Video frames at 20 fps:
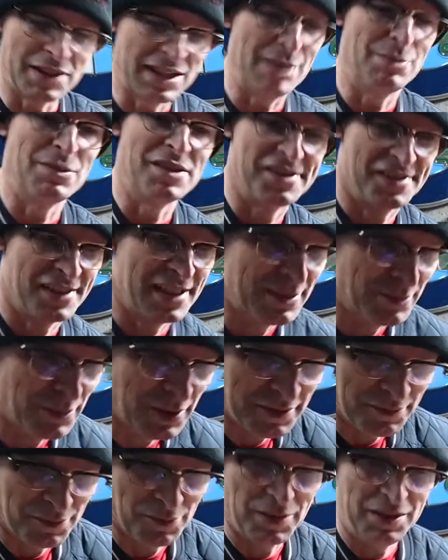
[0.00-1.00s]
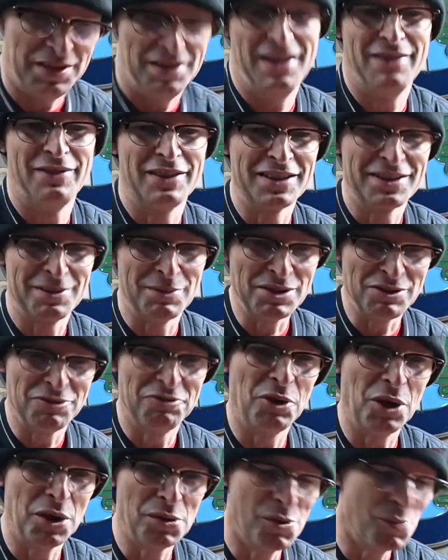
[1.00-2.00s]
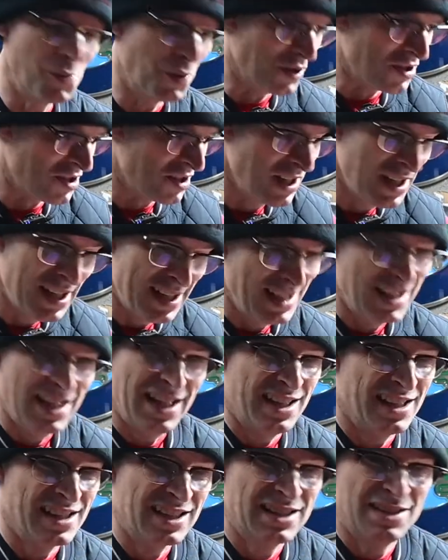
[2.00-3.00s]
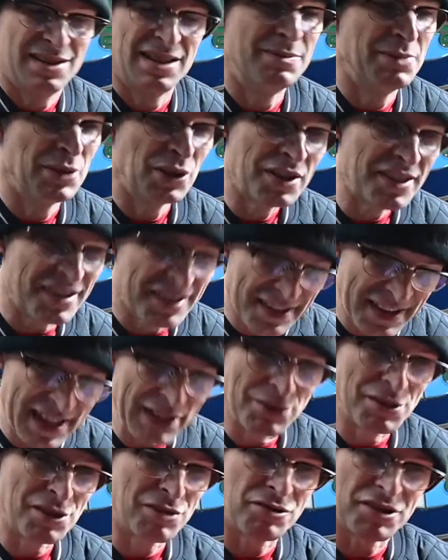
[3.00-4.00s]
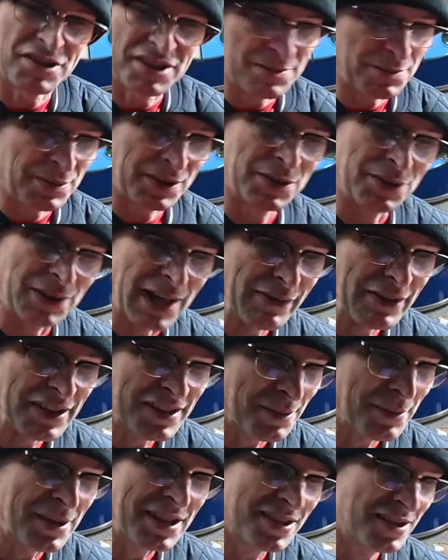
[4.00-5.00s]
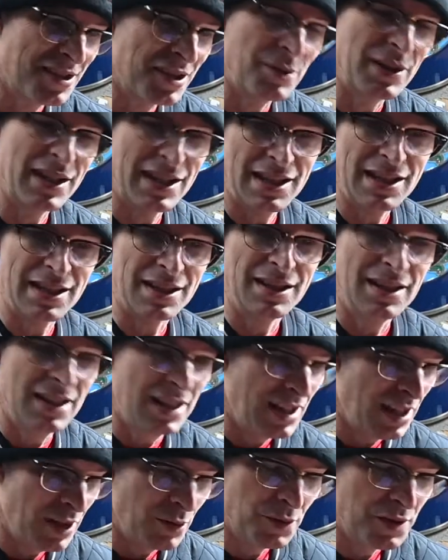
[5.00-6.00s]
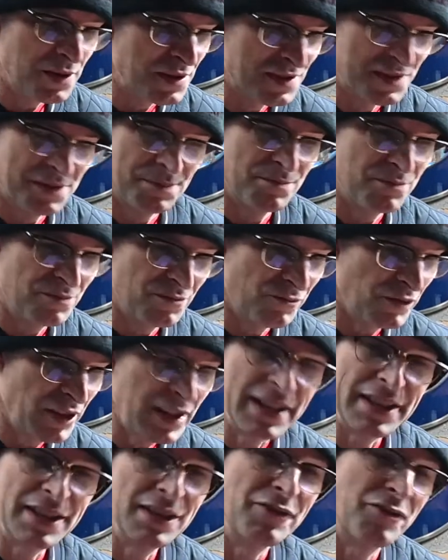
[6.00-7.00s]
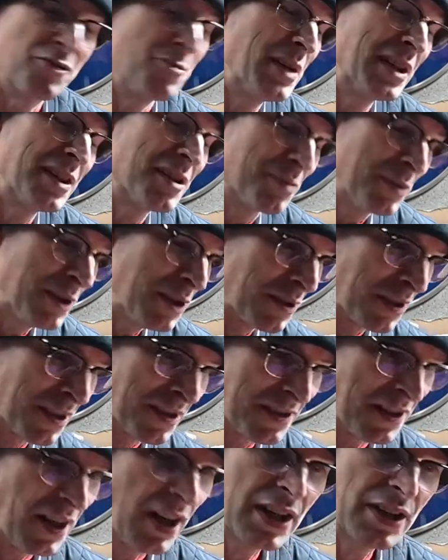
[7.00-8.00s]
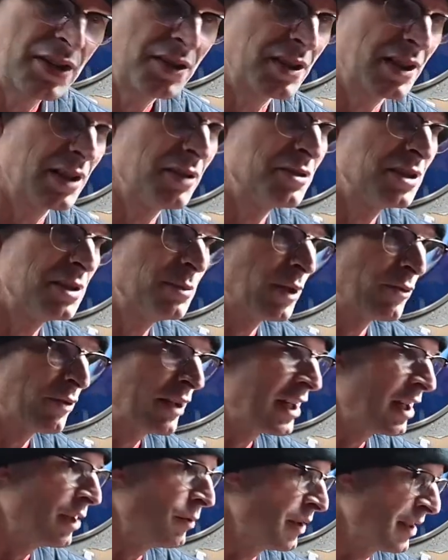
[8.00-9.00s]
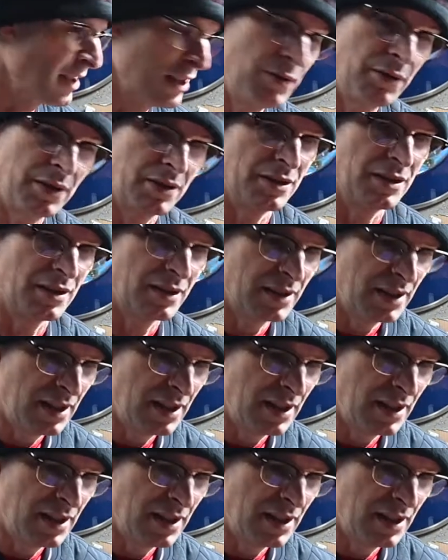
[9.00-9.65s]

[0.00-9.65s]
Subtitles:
kept me sane by having something to follow and watch. To be honest, that was reciprocal. Having something to do here was really good for me as well, because I couldn't go and do my regular work. No one could.